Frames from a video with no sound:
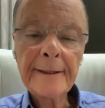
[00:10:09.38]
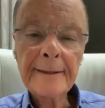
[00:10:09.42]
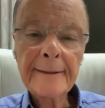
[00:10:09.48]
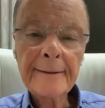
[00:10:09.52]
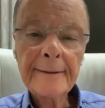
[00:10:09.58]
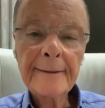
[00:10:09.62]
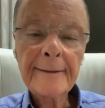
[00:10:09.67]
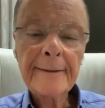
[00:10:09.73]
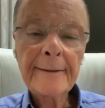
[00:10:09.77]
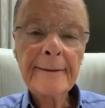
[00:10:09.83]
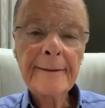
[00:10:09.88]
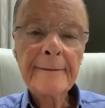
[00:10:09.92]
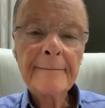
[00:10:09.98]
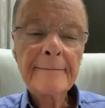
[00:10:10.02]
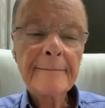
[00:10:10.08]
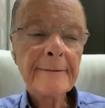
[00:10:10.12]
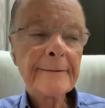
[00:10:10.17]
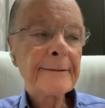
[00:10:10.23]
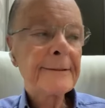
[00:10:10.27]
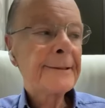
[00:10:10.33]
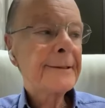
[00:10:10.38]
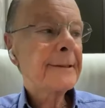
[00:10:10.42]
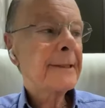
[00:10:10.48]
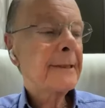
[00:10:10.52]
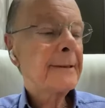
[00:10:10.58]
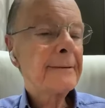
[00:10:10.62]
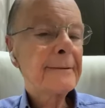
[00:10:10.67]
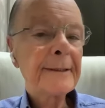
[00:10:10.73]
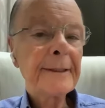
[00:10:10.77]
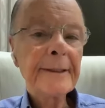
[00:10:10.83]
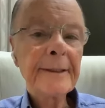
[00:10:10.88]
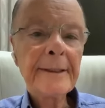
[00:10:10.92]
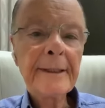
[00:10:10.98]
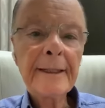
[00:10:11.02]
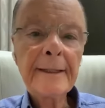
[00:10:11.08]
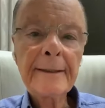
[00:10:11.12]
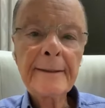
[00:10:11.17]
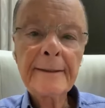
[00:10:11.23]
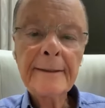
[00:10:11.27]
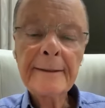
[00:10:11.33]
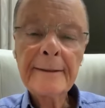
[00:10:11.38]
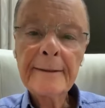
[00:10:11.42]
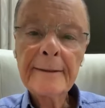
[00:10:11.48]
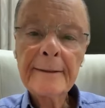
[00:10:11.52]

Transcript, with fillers: How envious I feel.